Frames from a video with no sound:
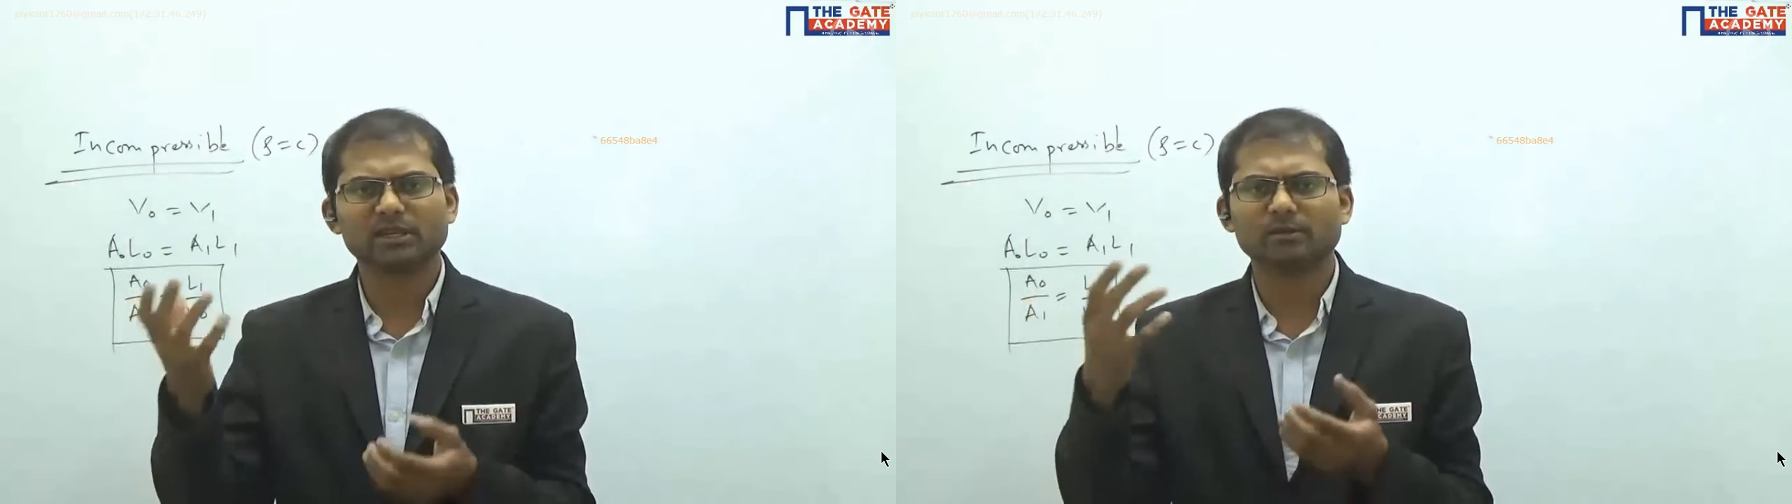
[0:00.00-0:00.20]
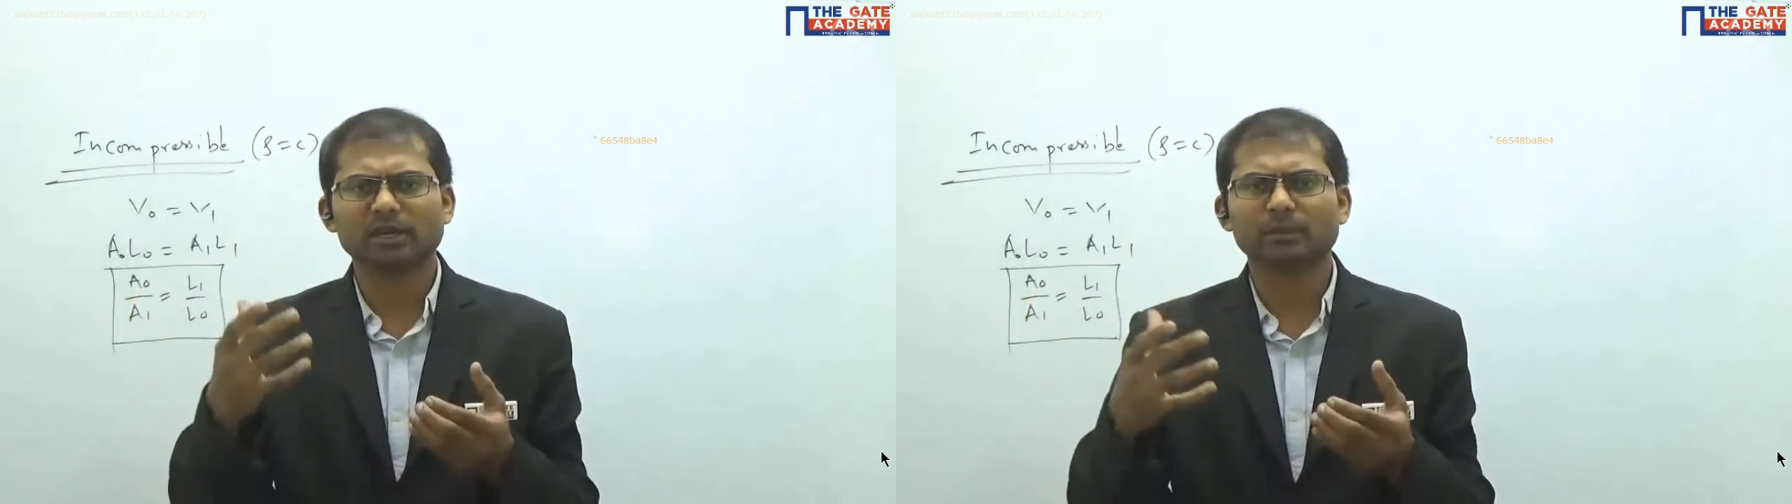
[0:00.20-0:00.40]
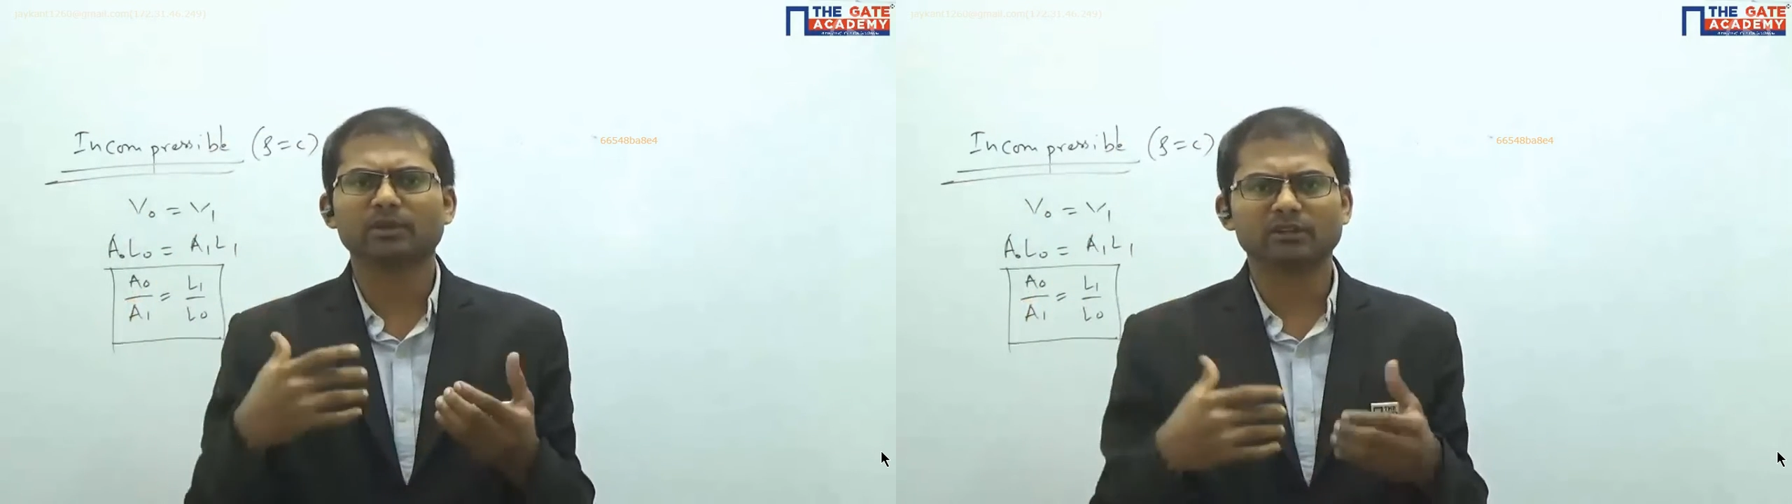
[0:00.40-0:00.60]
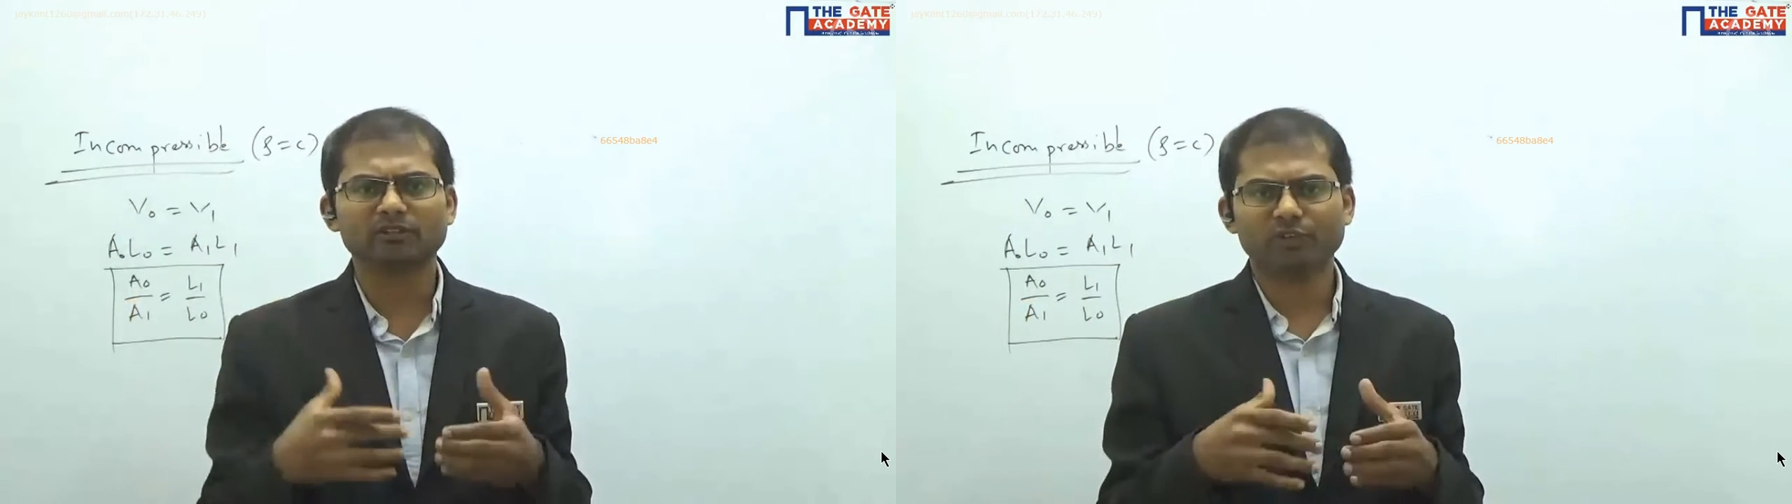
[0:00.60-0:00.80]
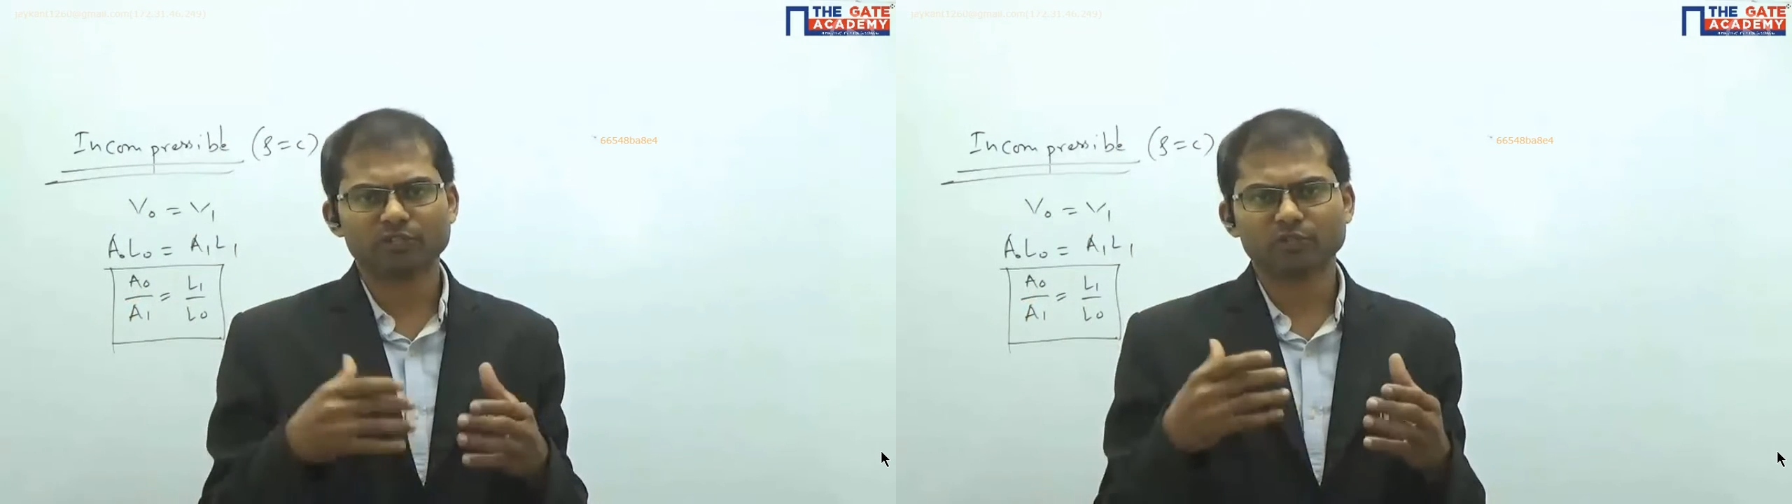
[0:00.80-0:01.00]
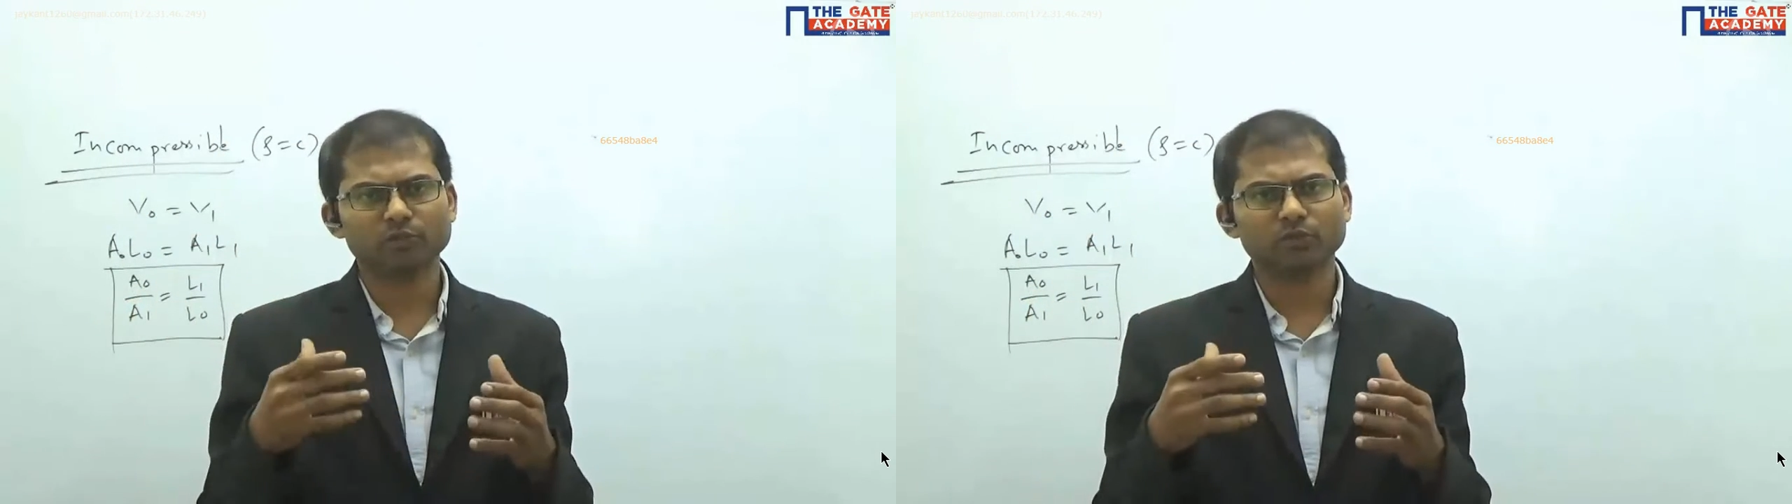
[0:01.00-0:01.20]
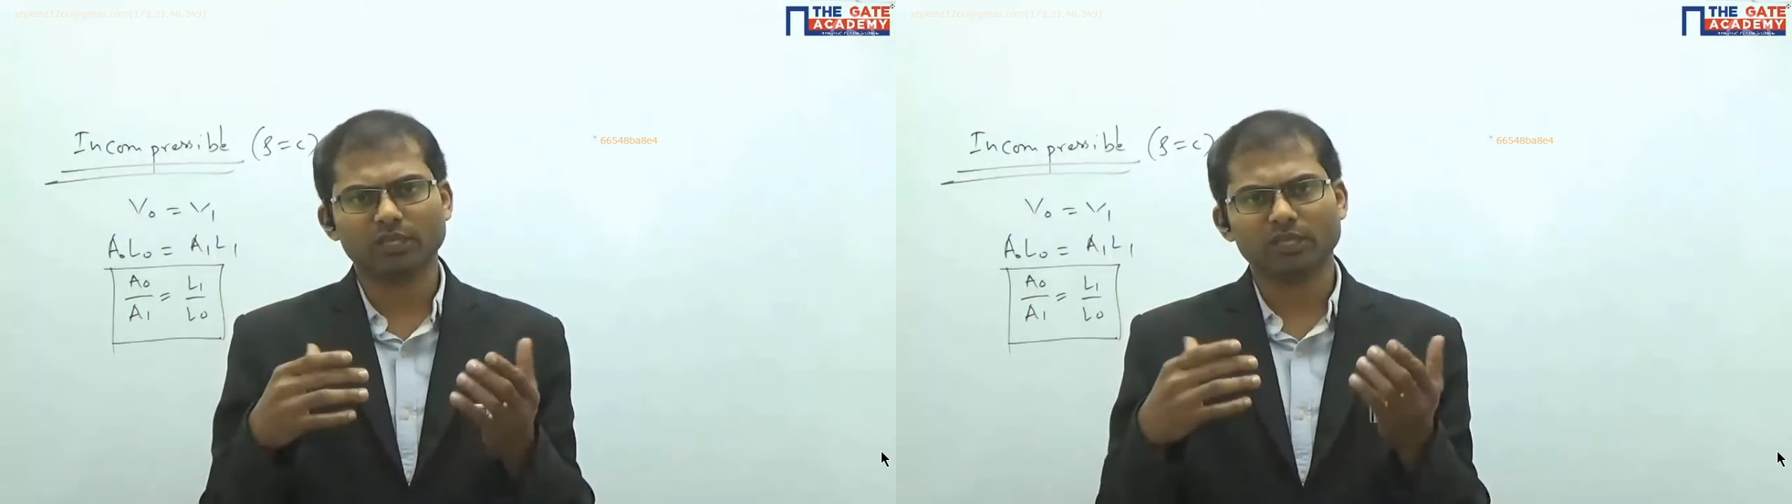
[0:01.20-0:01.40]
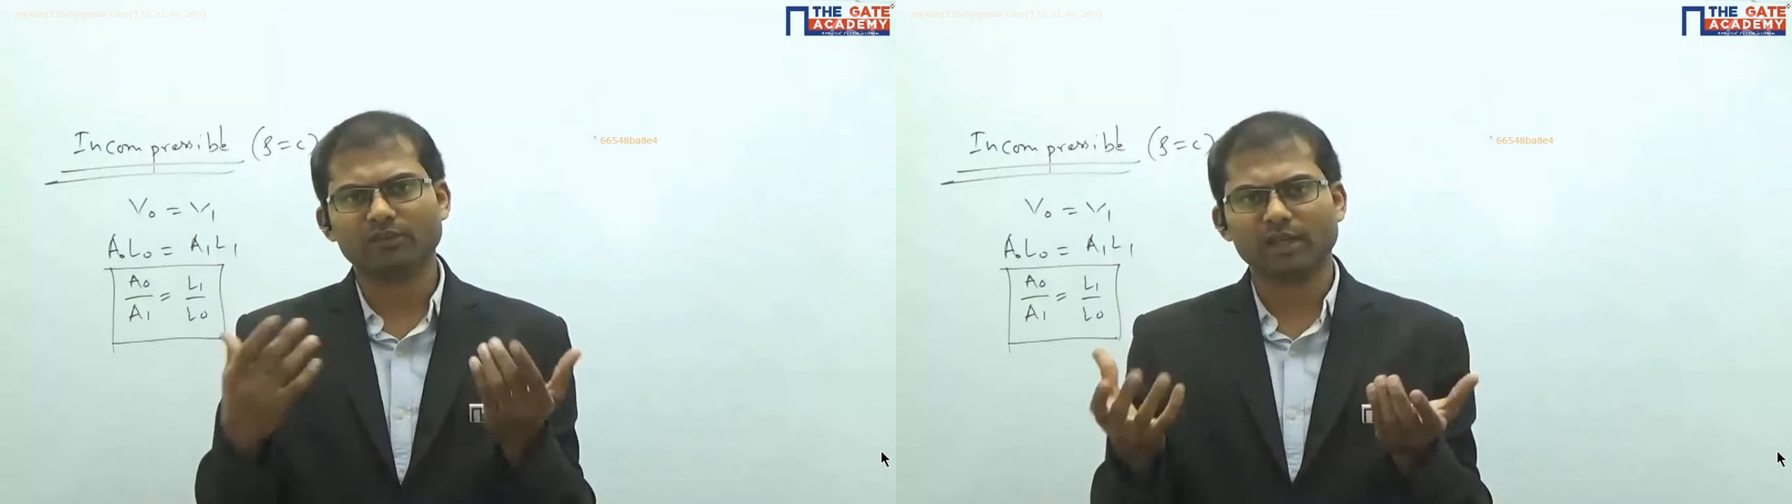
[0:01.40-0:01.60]
and it will become tough for us
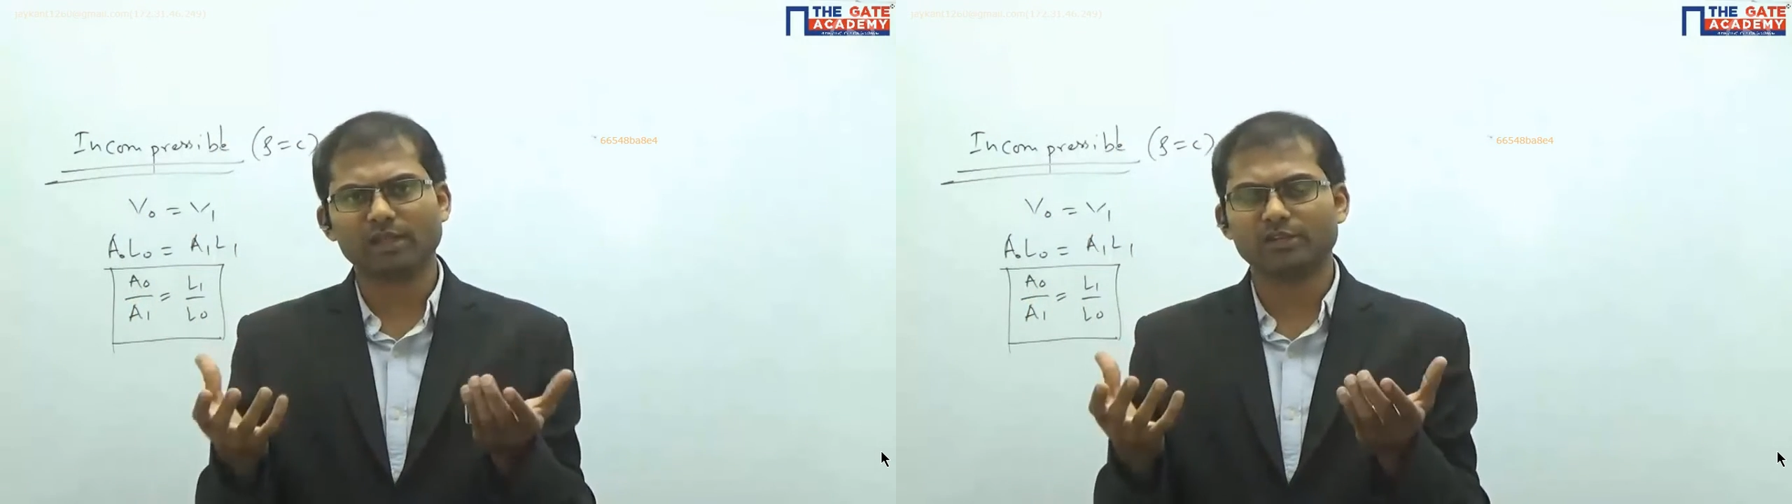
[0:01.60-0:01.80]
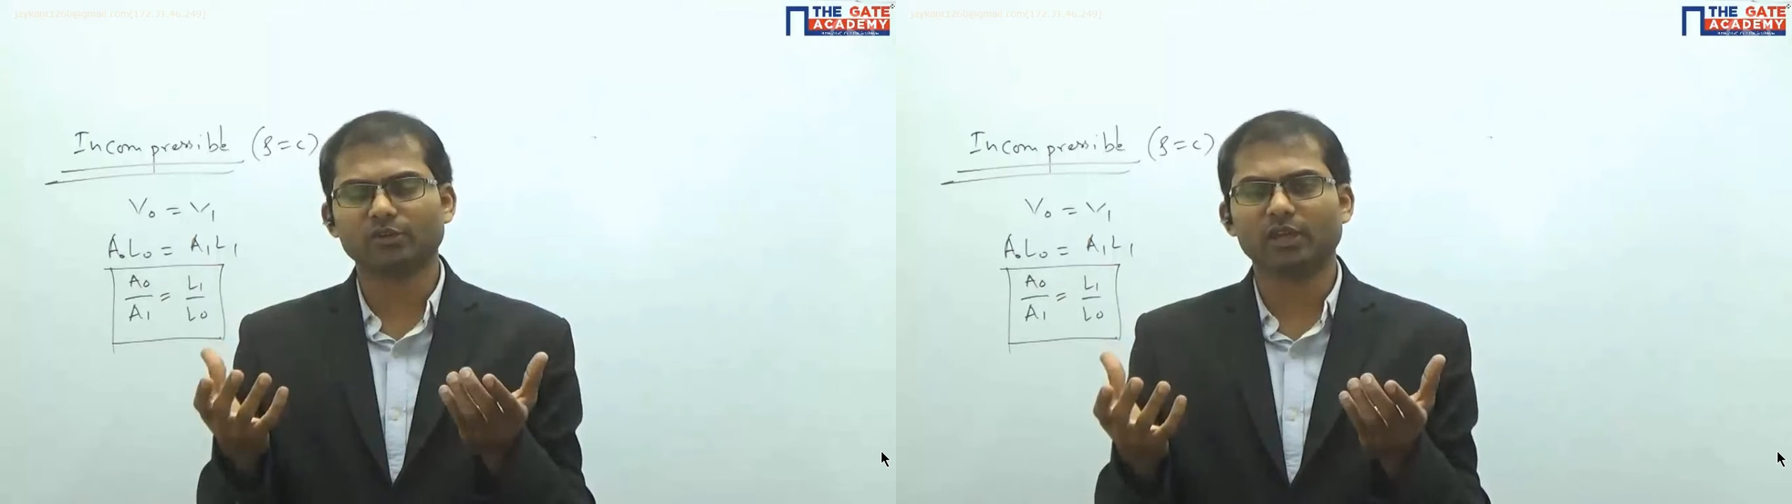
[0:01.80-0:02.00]
to evaluate.